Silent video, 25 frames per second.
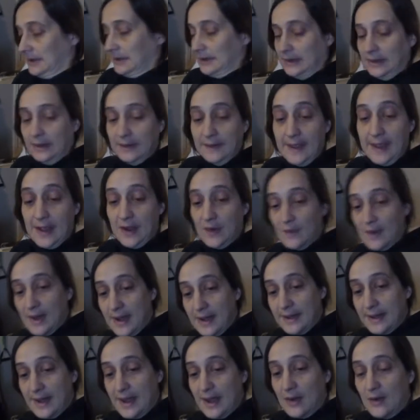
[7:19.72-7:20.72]
Like
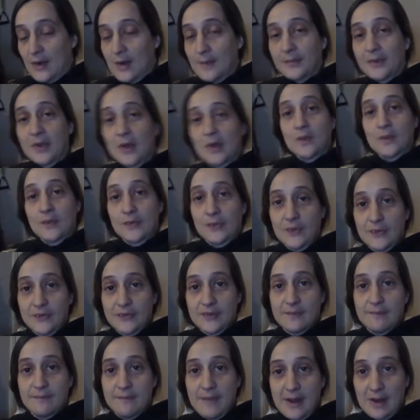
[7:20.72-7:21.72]
right now, I'm going through
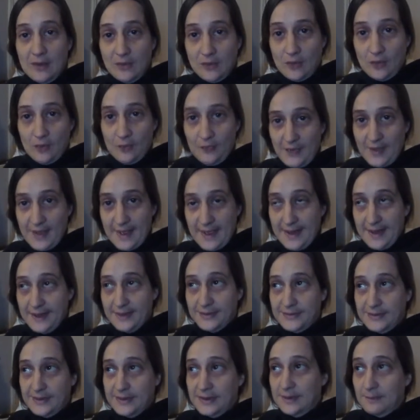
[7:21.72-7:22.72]
some medical
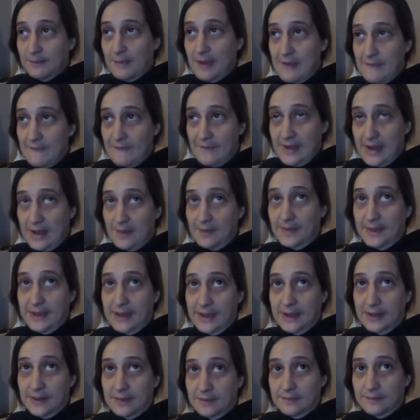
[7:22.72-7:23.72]
things, and my
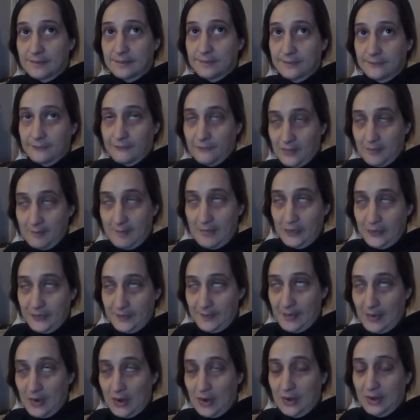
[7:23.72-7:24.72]
family, for the most
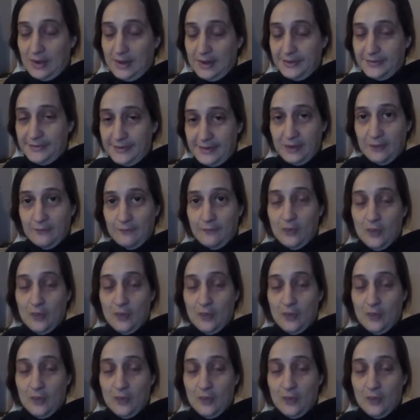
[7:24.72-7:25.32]
part, is here for